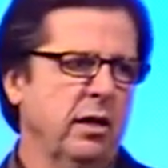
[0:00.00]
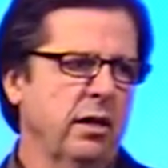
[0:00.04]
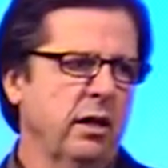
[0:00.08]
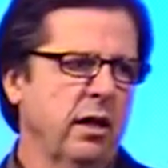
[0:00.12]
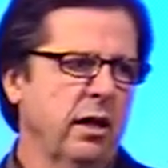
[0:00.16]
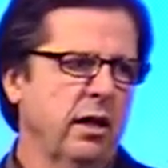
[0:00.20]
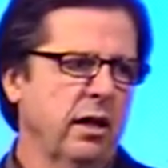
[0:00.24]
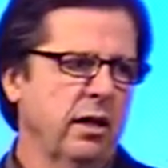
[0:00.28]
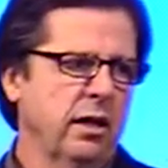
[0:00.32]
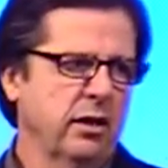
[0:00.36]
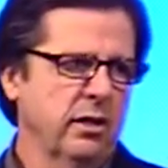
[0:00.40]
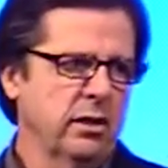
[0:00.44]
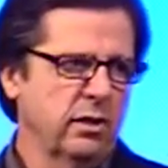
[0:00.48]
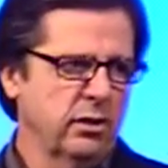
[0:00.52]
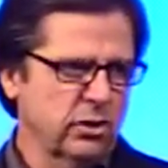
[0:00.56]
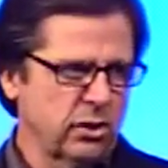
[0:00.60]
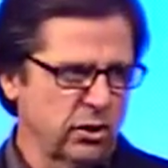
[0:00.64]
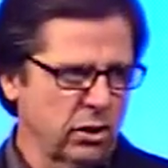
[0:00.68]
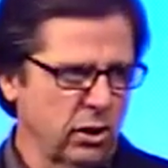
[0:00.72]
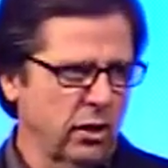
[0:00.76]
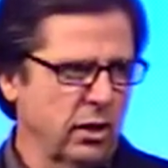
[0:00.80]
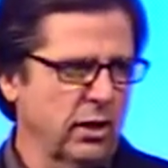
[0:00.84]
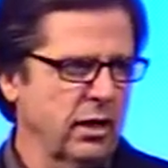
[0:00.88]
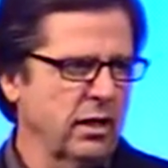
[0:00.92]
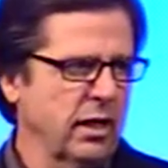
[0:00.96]
uh,
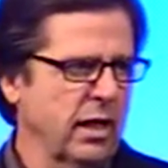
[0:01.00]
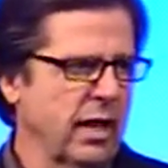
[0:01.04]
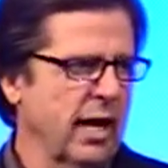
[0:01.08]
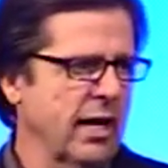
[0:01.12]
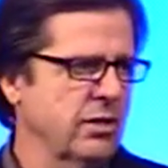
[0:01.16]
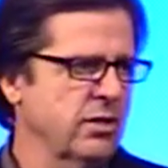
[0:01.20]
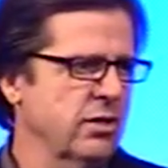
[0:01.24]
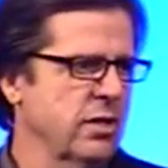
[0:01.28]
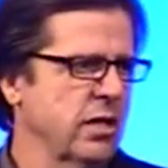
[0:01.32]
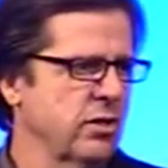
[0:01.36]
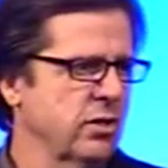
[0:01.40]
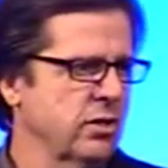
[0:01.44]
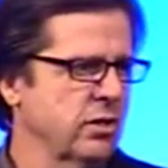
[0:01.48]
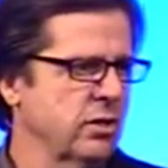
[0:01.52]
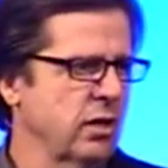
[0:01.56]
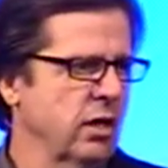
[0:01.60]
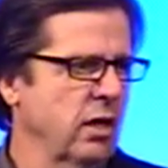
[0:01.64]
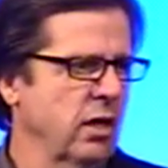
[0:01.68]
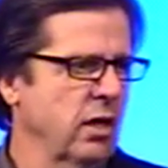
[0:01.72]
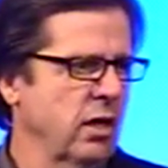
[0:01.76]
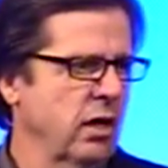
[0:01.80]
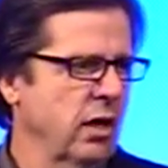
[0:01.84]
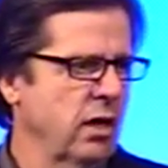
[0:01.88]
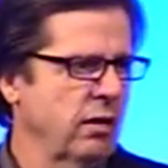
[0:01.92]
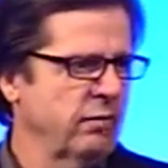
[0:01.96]
concerning the last days uh,
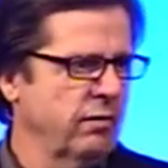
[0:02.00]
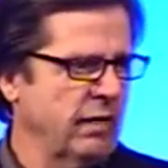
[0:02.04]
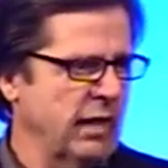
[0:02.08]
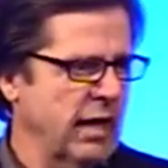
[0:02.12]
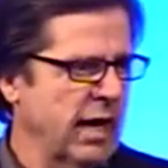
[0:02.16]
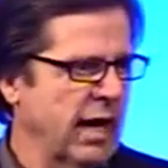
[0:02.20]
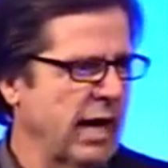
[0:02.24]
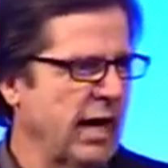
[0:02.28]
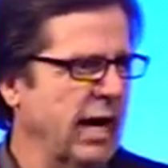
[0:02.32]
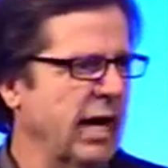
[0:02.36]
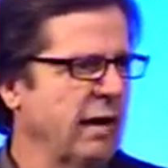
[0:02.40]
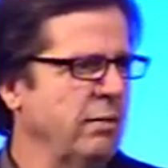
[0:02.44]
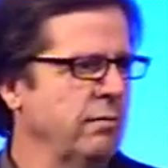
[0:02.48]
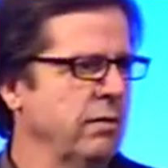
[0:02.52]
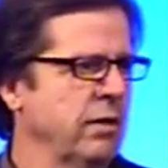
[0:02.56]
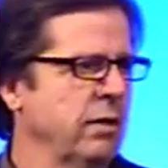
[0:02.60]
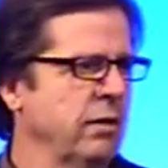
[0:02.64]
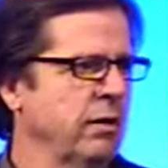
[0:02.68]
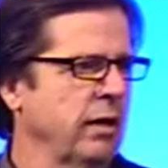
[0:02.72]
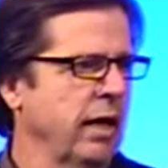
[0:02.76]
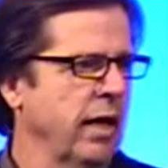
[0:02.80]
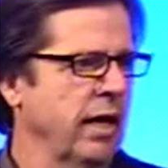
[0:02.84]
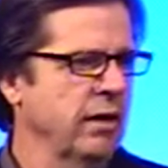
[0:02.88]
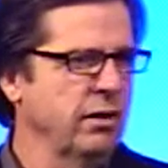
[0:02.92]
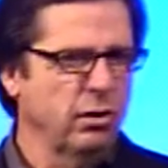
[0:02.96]
of time
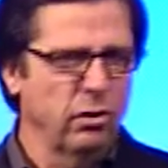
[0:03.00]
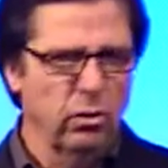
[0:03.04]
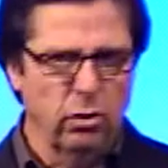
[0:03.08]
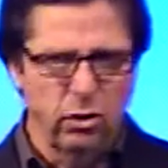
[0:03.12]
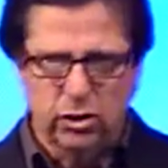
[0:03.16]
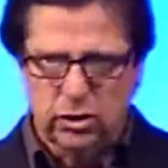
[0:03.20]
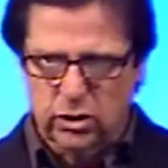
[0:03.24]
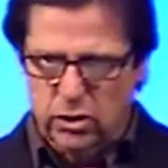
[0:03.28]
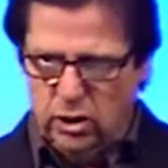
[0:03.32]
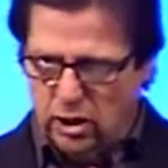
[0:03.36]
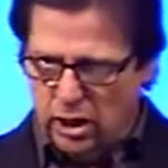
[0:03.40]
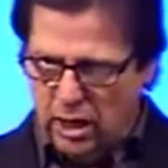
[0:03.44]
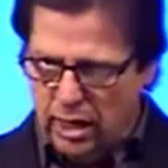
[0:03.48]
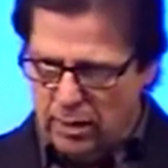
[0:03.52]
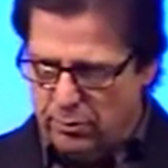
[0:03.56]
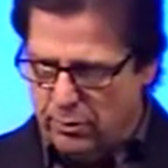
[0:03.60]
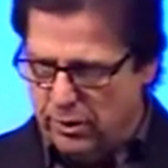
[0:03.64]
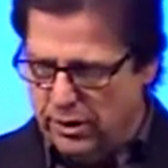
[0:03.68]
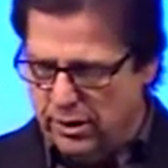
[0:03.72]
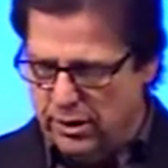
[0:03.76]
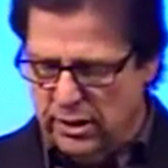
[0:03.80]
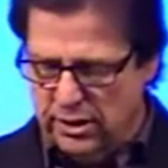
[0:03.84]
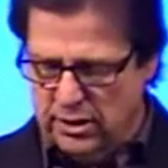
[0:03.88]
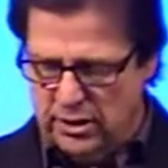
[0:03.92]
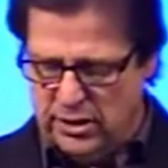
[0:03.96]
and how the Lord's going to
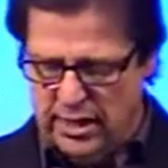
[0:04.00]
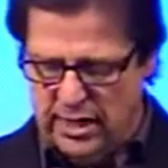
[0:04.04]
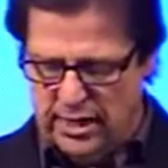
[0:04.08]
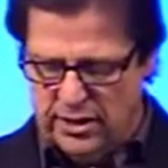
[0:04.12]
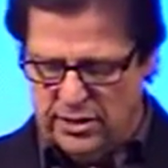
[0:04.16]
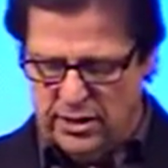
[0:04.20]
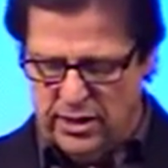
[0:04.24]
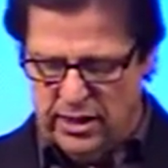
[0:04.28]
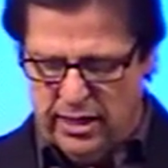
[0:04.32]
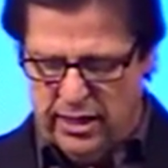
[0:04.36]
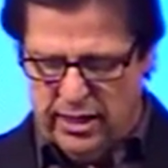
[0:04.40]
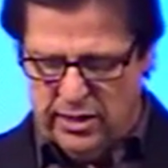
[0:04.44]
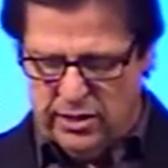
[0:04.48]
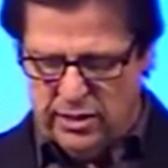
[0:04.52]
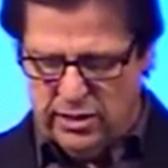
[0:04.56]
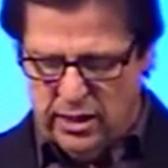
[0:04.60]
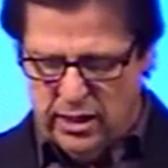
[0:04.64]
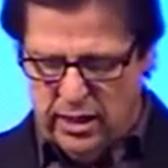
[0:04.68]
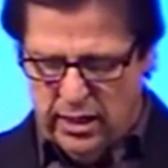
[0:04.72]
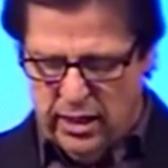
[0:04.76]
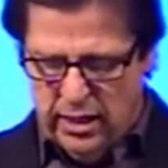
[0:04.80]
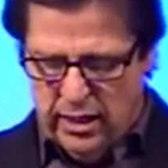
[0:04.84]
operate in these last days.